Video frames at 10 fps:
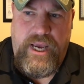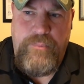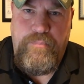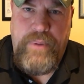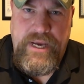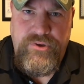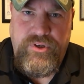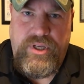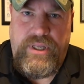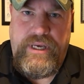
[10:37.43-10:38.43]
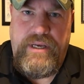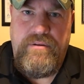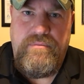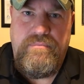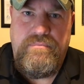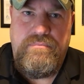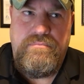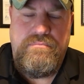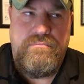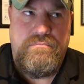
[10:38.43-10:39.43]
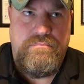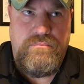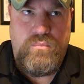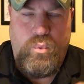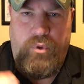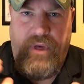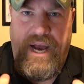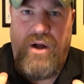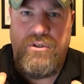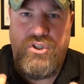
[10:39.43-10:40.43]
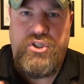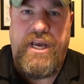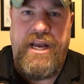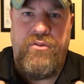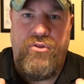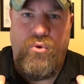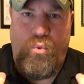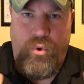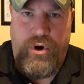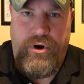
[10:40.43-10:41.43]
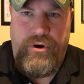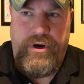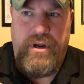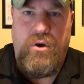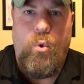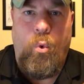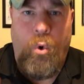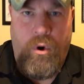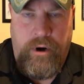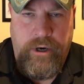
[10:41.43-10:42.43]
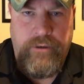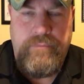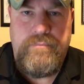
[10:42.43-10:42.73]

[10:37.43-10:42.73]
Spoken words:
and basically, without saying the word war,